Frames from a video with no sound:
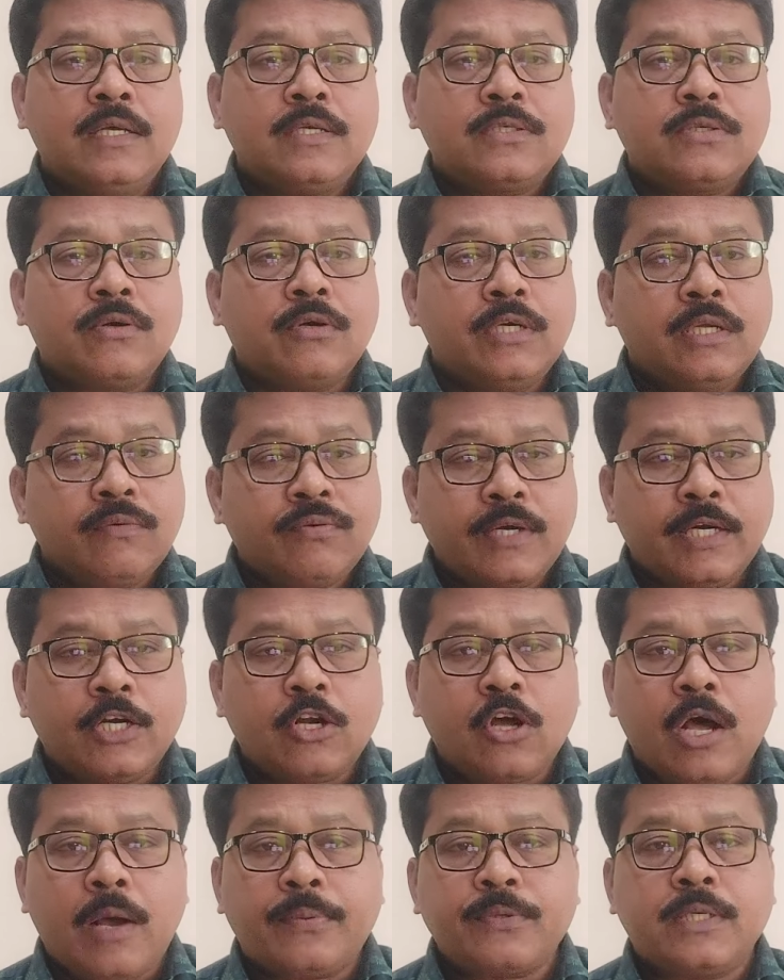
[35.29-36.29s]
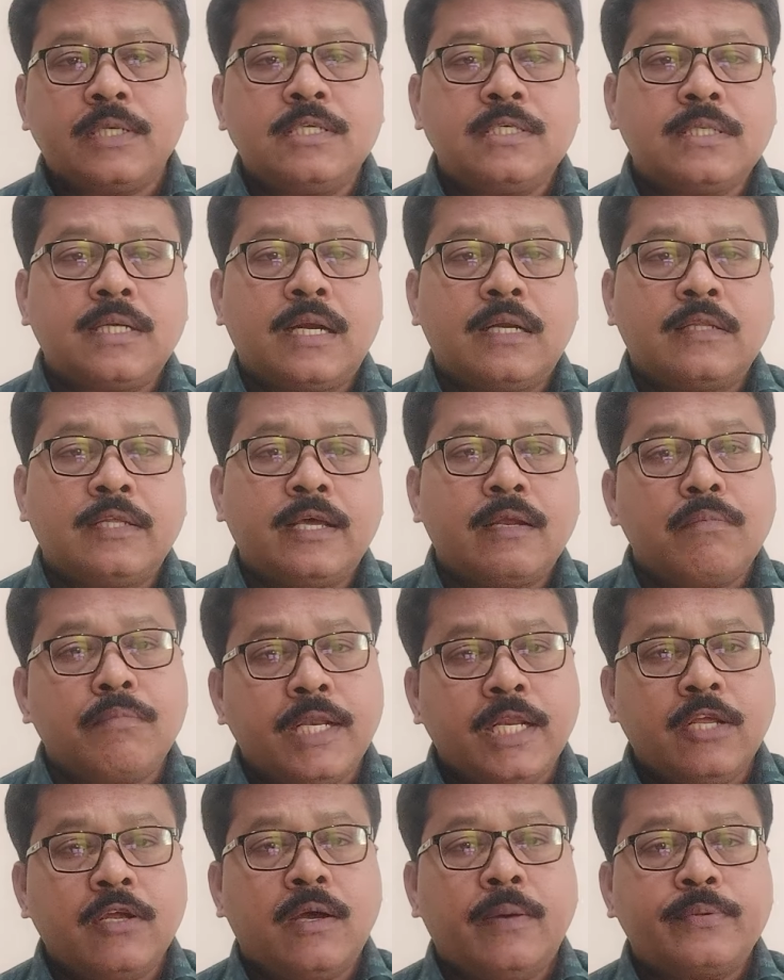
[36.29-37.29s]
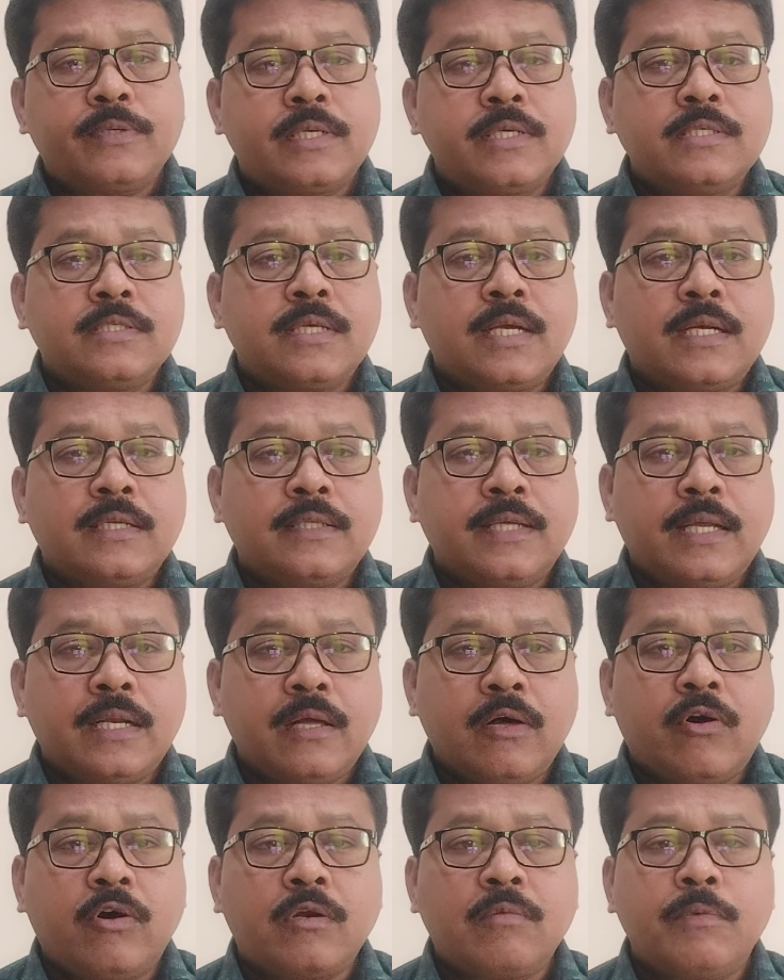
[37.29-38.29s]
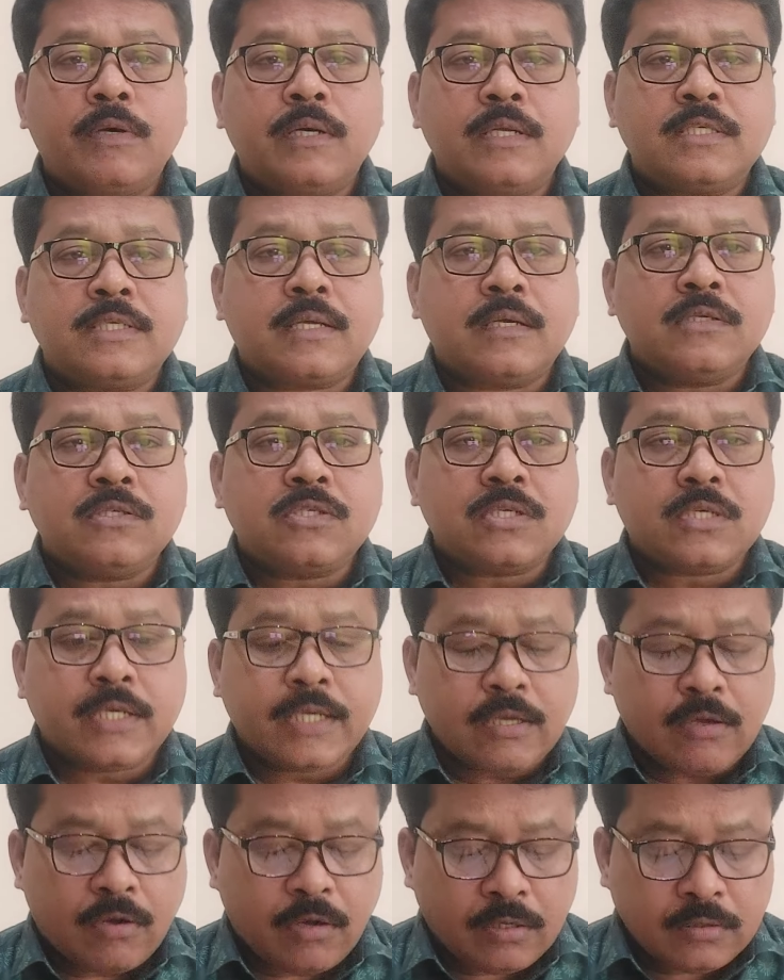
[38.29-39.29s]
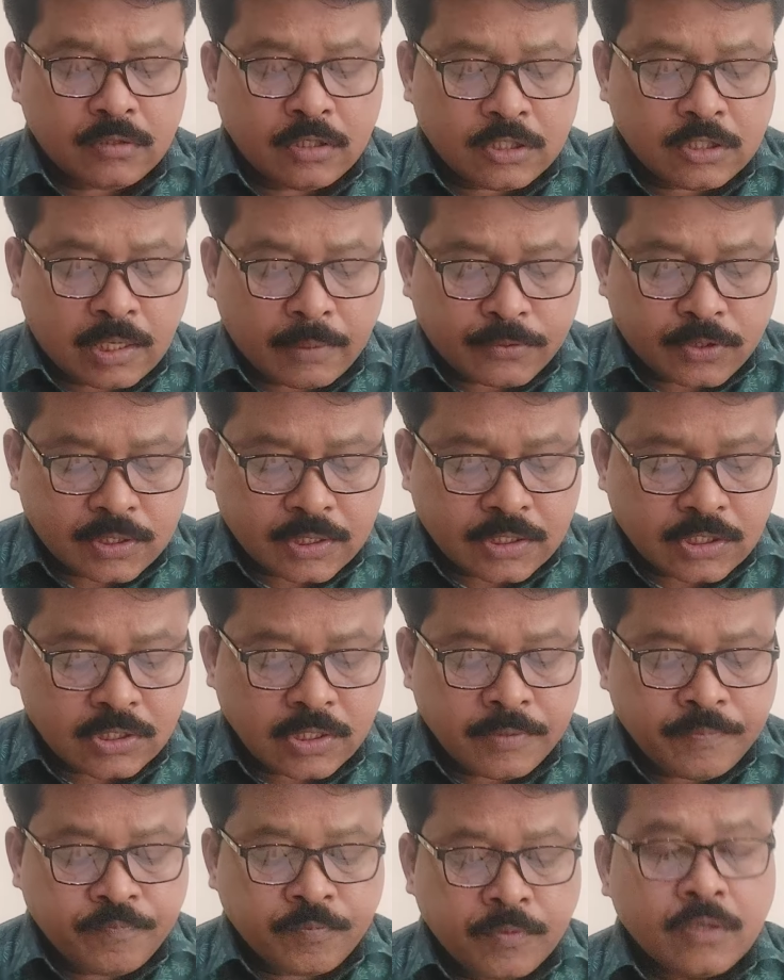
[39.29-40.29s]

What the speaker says: So different options are there, many options are there. Government is considering all these options.